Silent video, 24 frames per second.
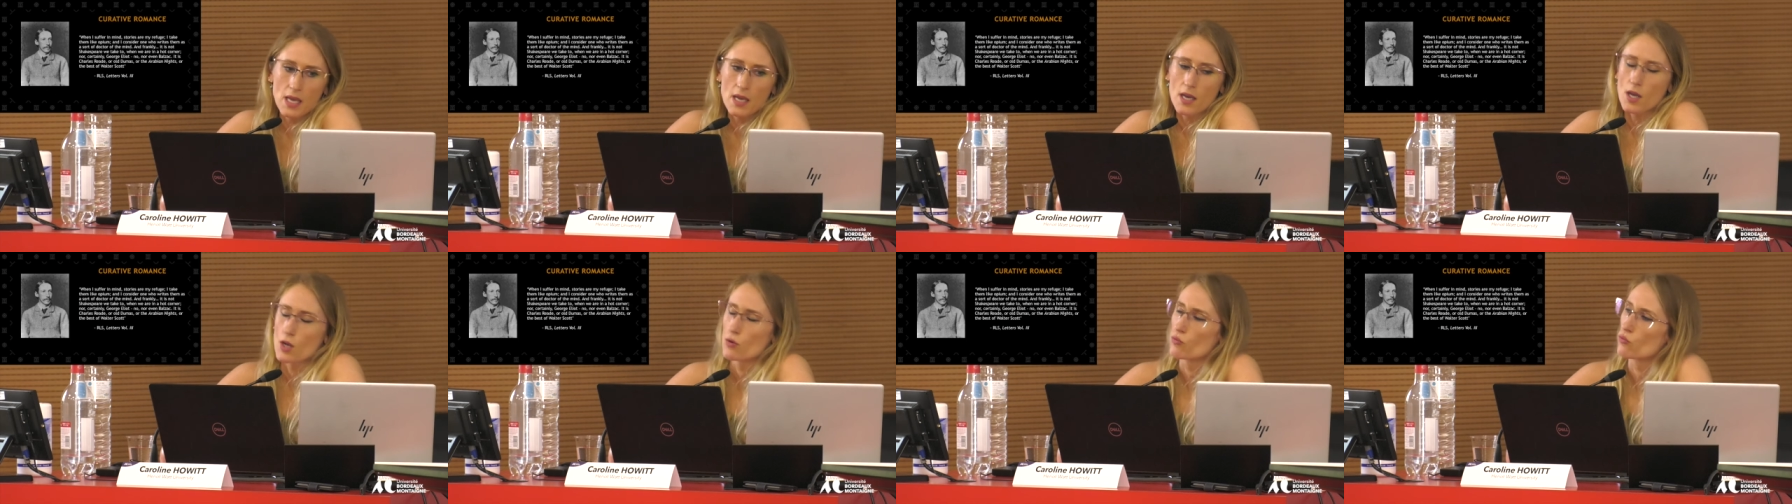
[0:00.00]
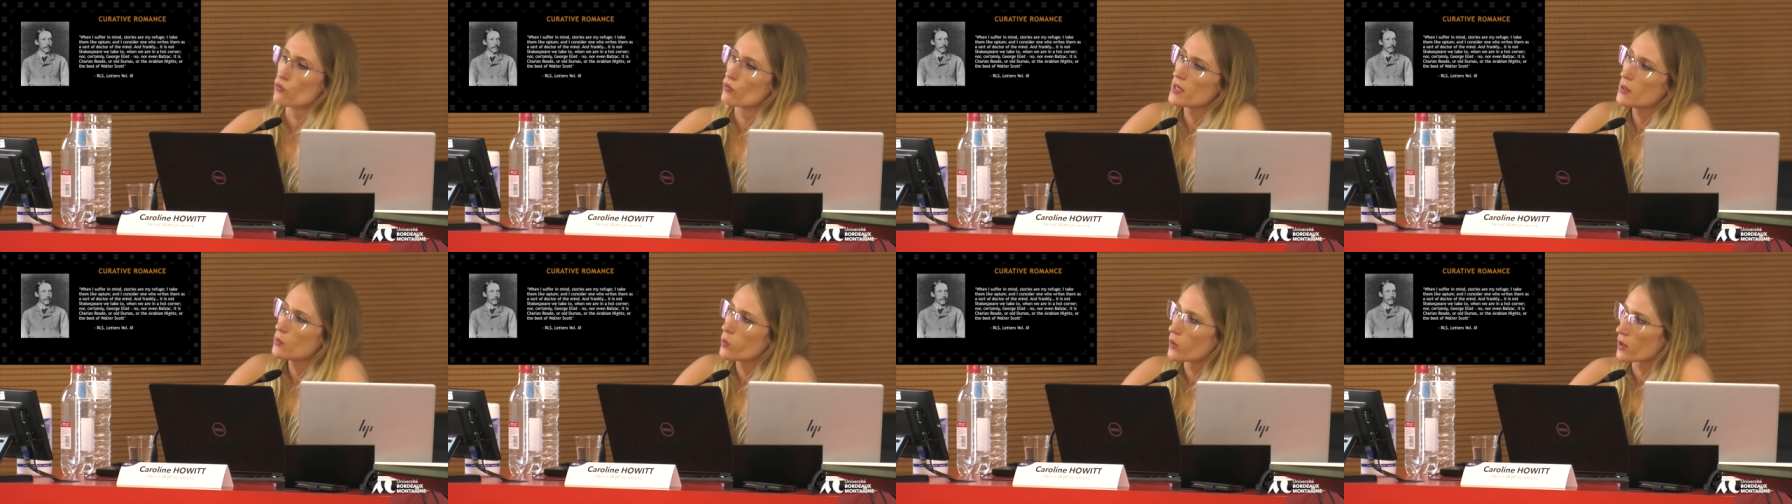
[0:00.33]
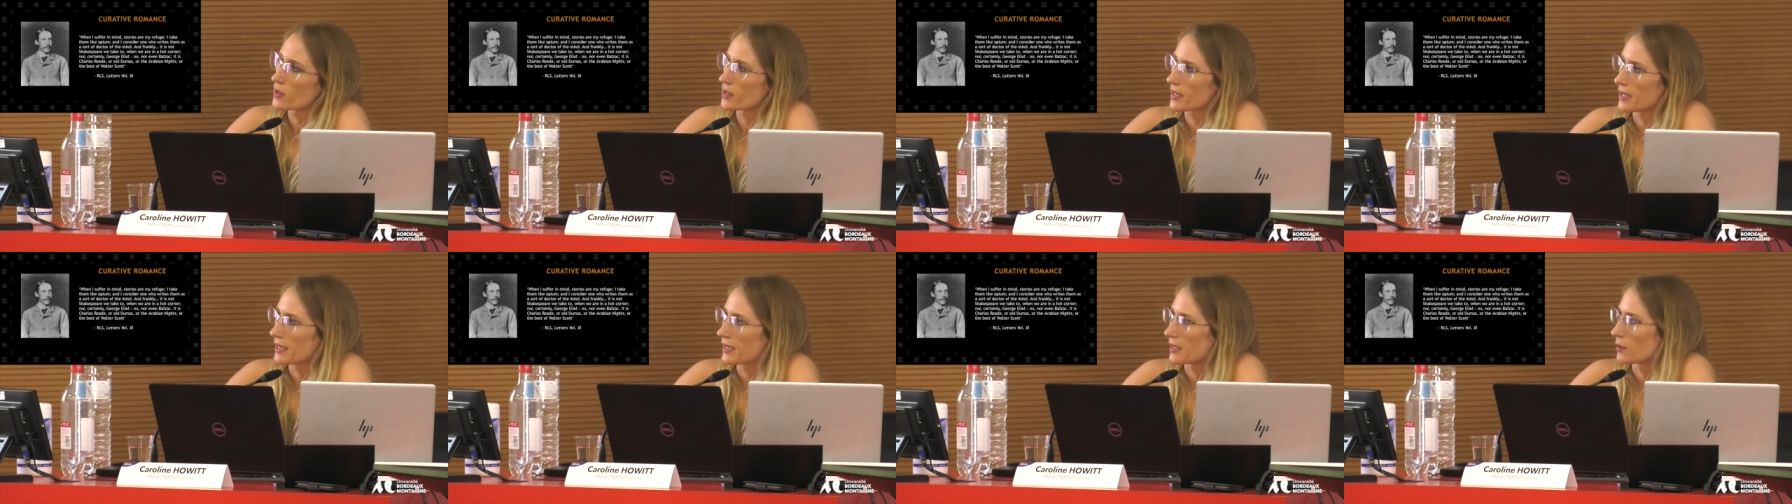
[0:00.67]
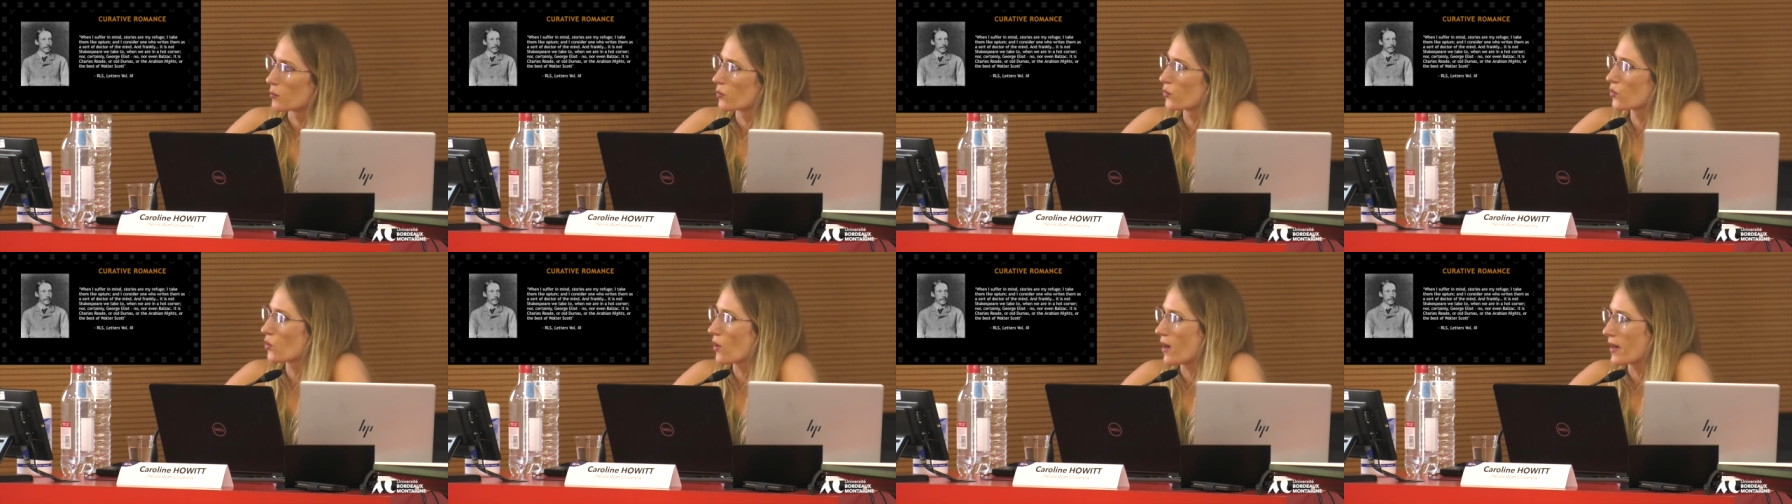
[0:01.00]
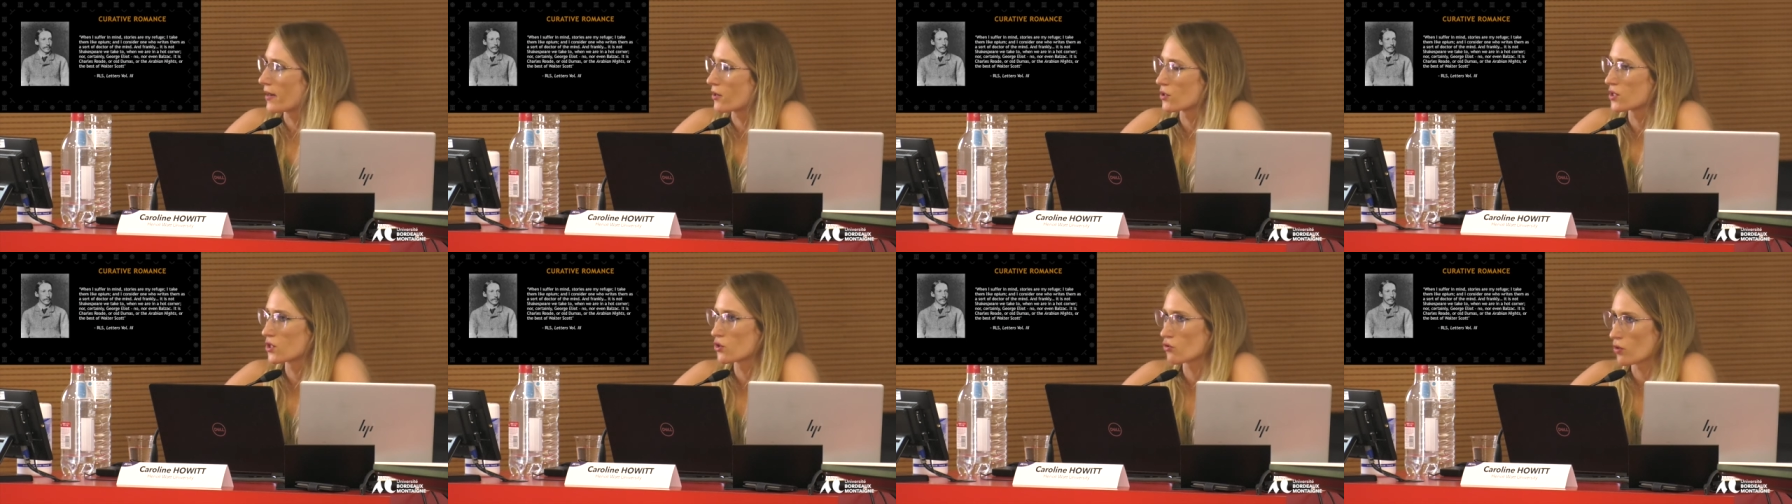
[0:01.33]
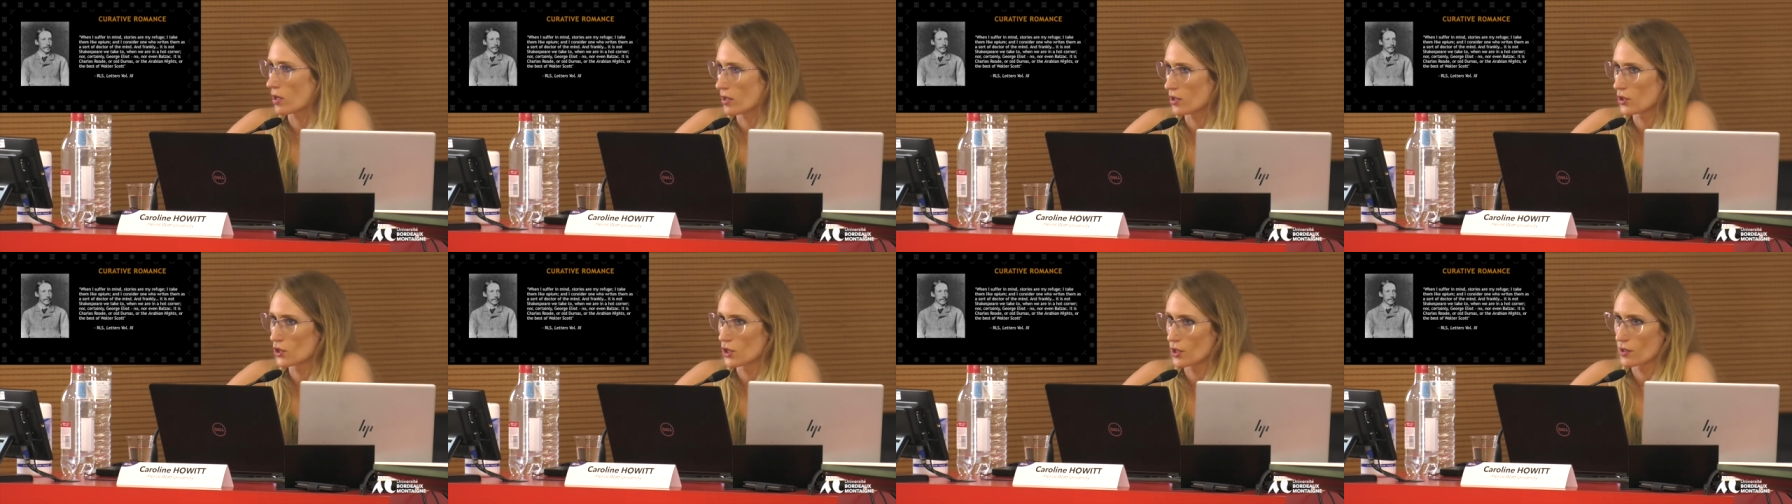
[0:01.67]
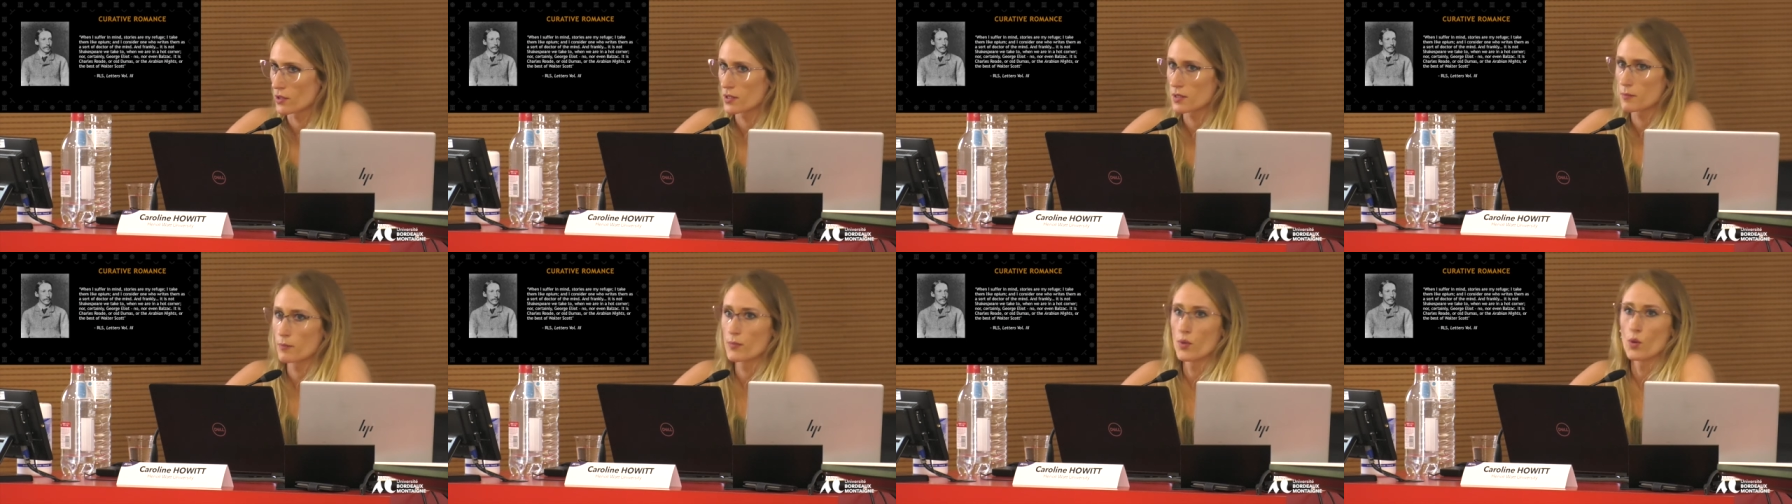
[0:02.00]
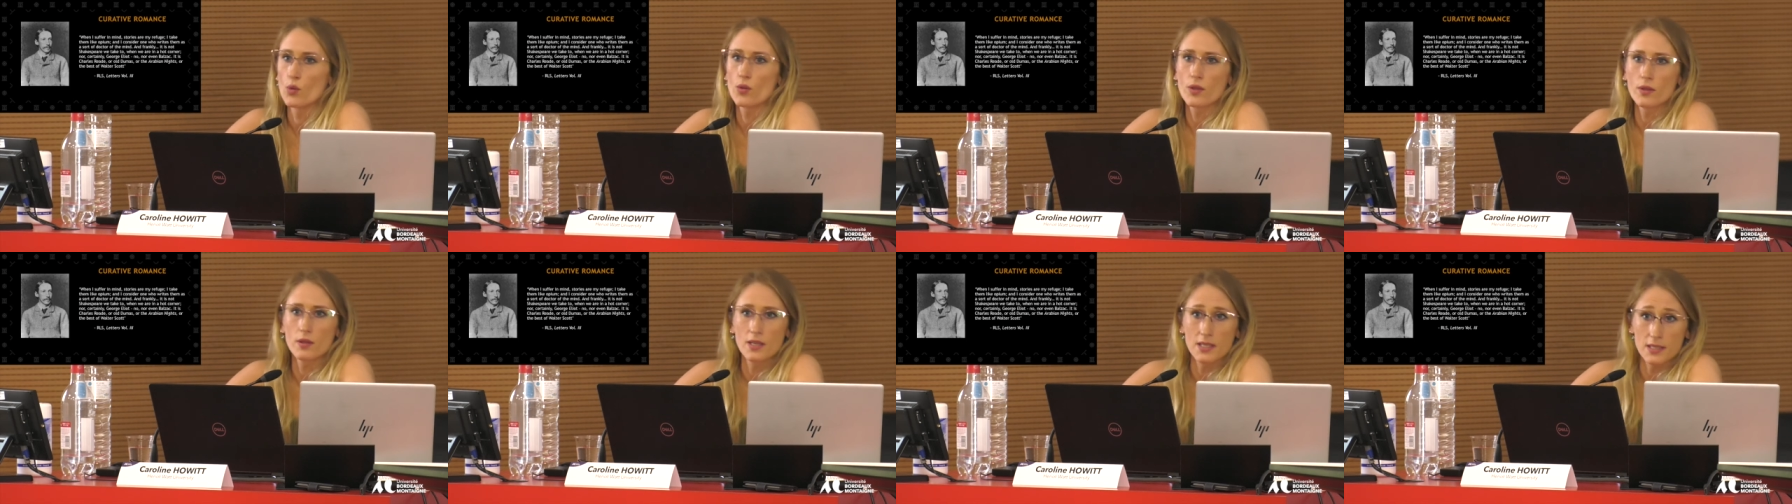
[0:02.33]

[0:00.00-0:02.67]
and reworking prior structures, both